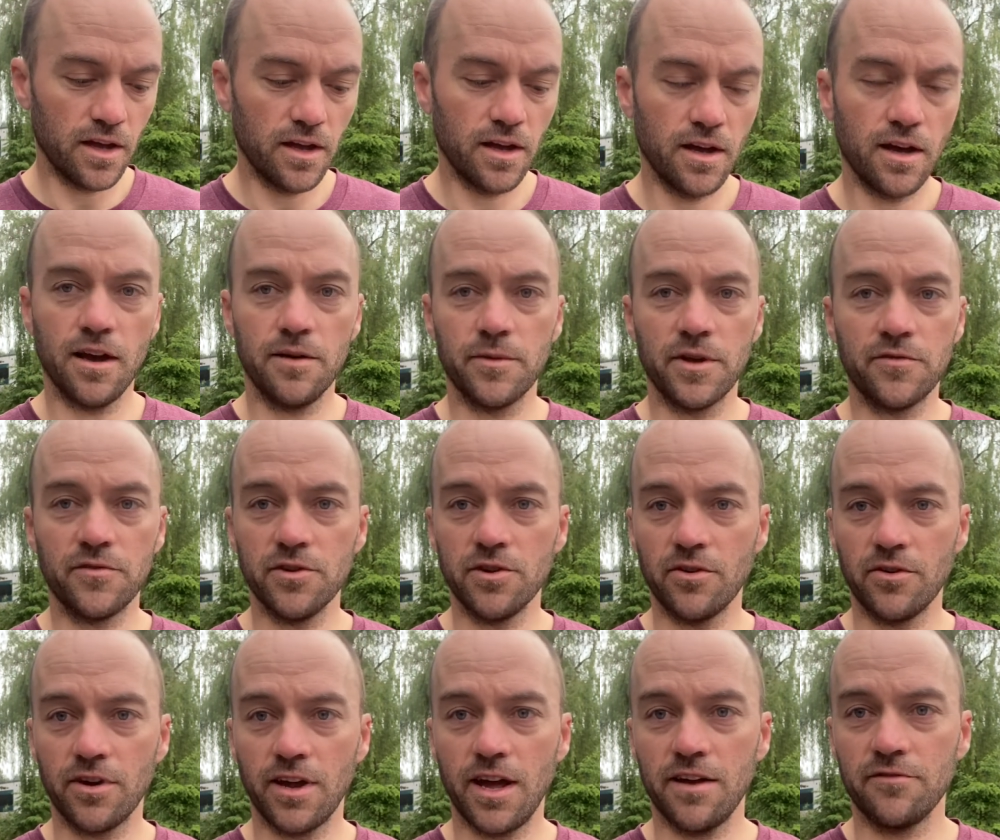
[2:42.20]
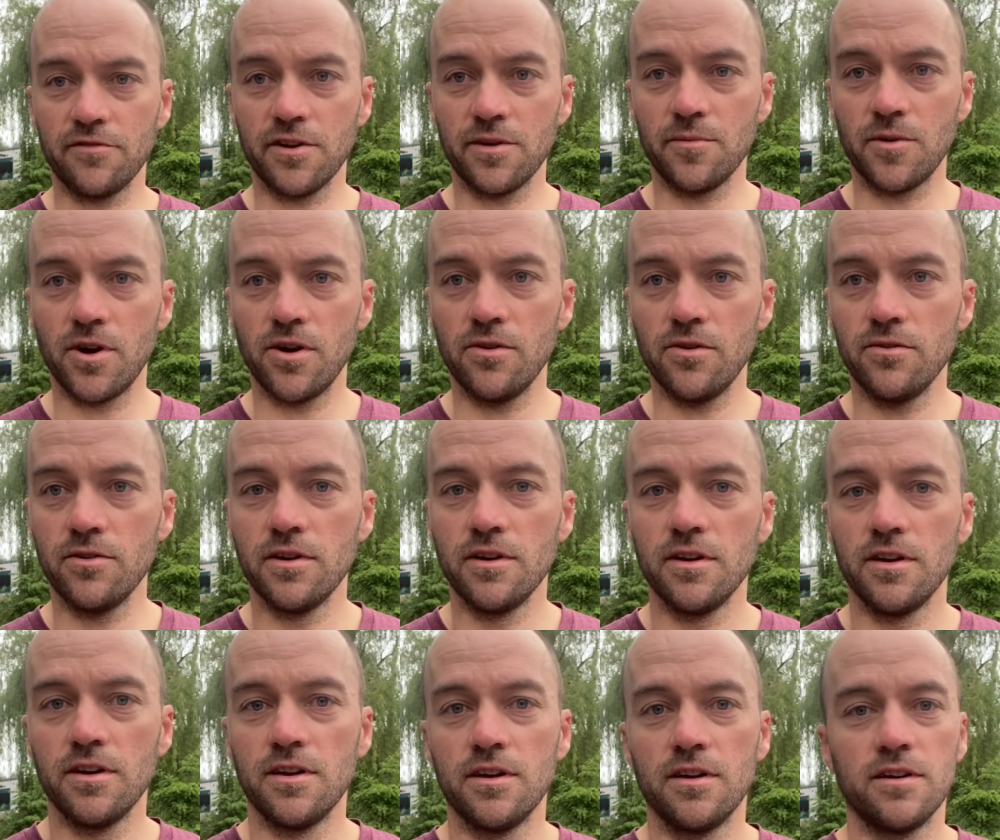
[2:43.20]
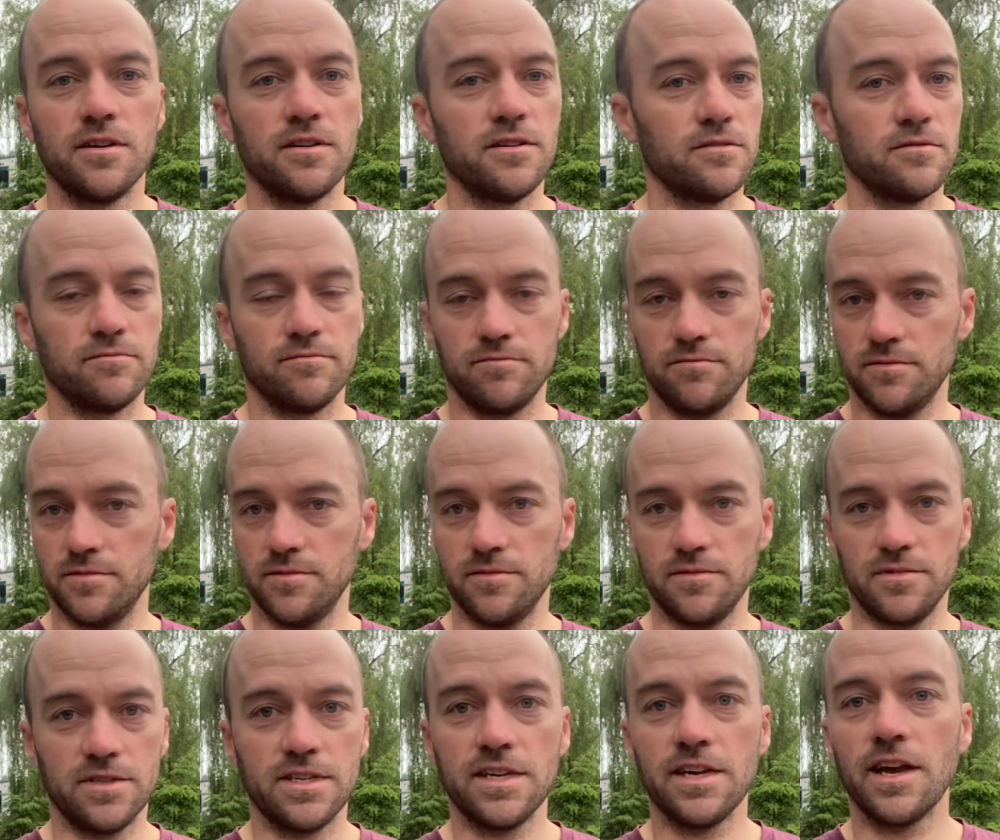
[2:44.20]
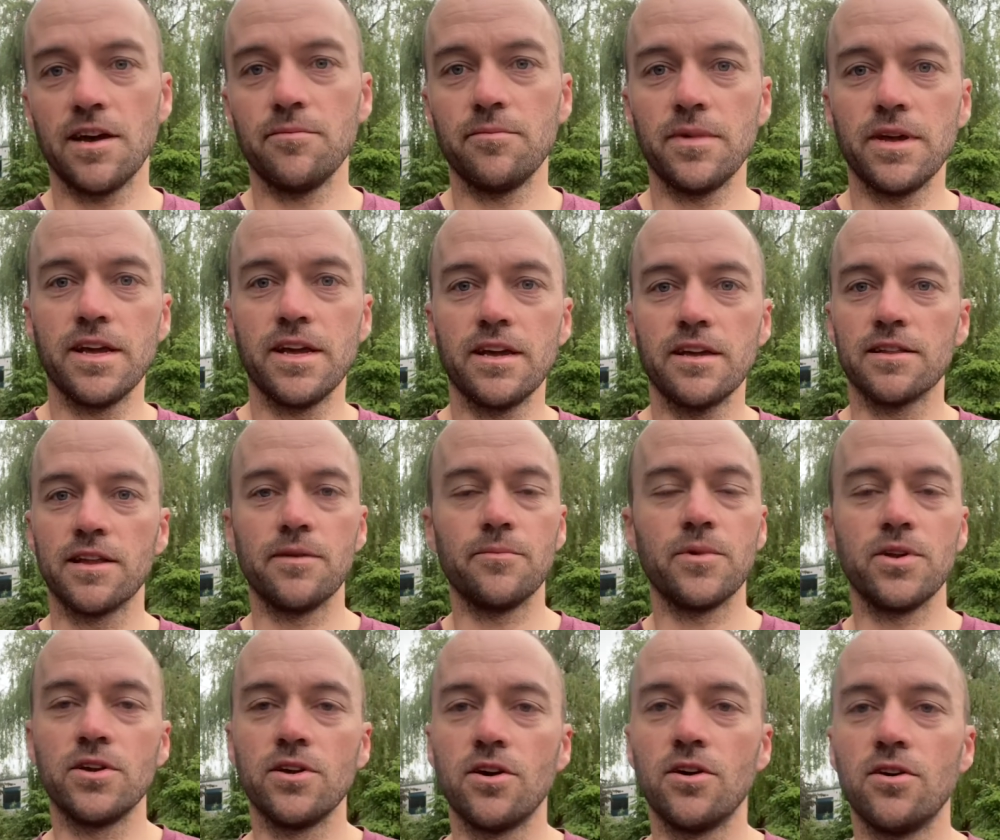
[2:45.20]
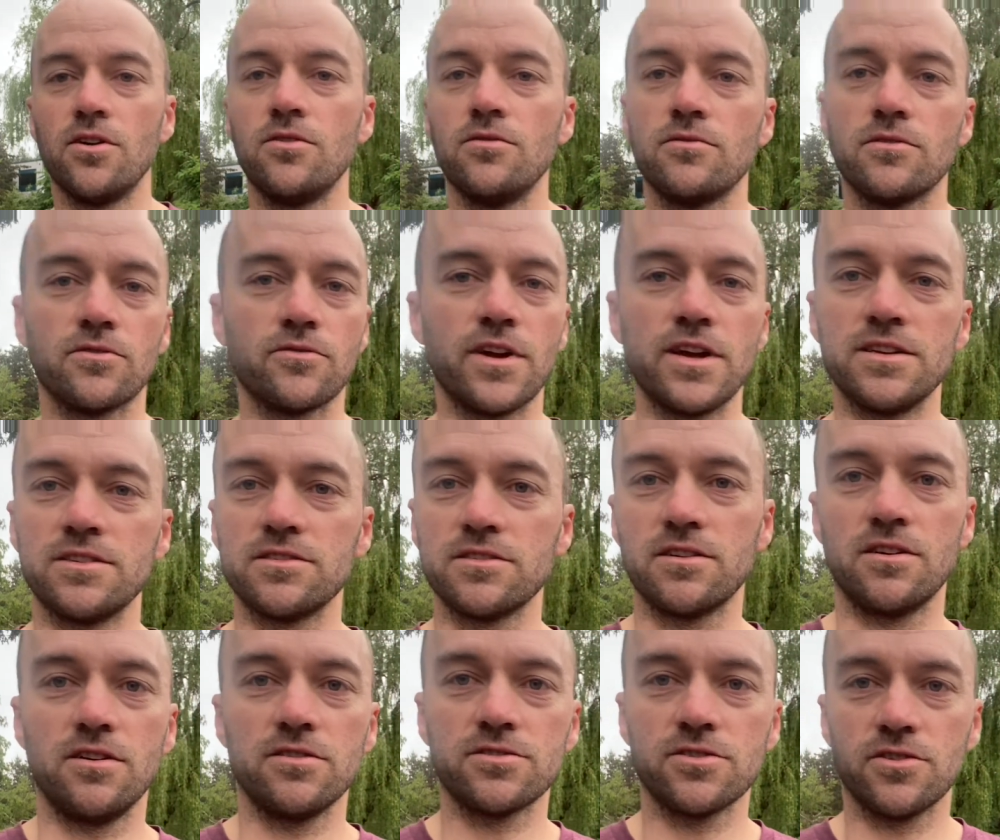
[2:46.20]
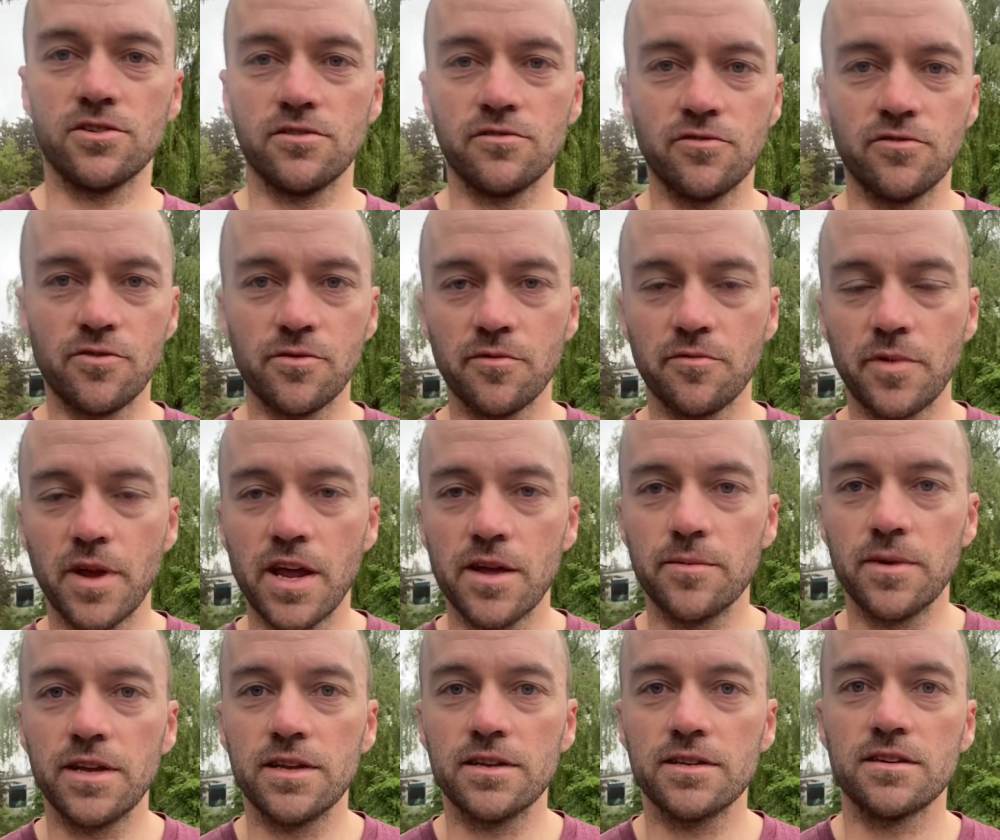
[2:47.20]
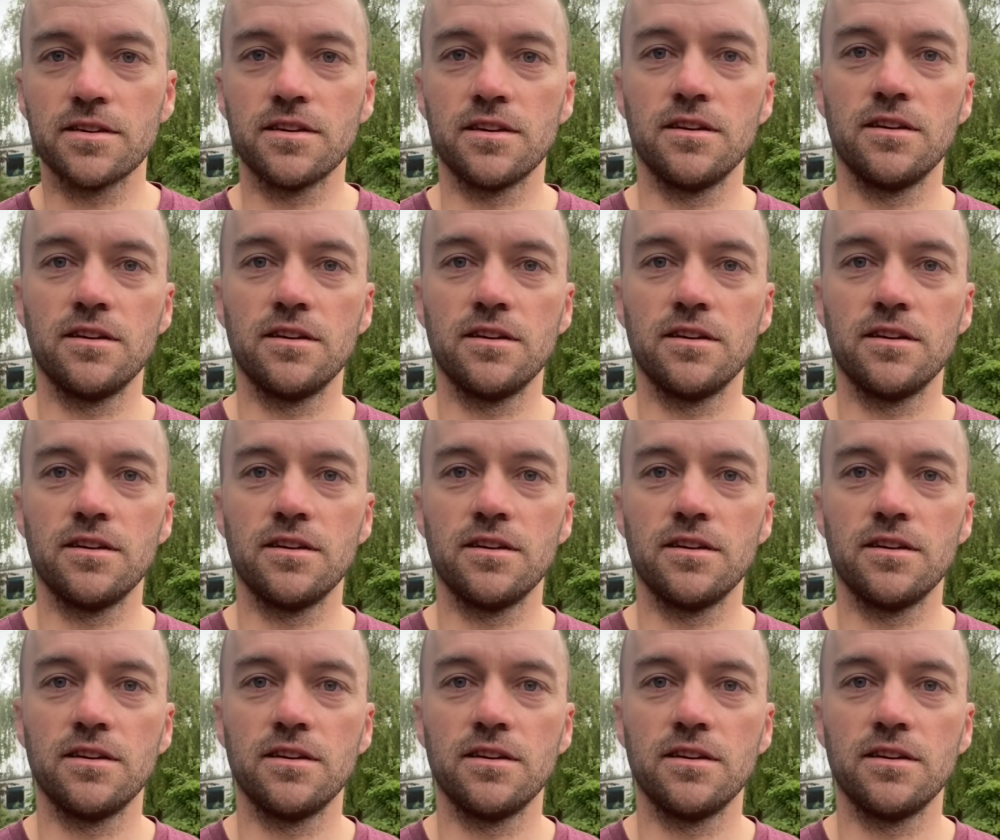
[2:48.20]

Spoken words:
If you don't have Venmo, DM me, let me know, arrange an alternative form of payment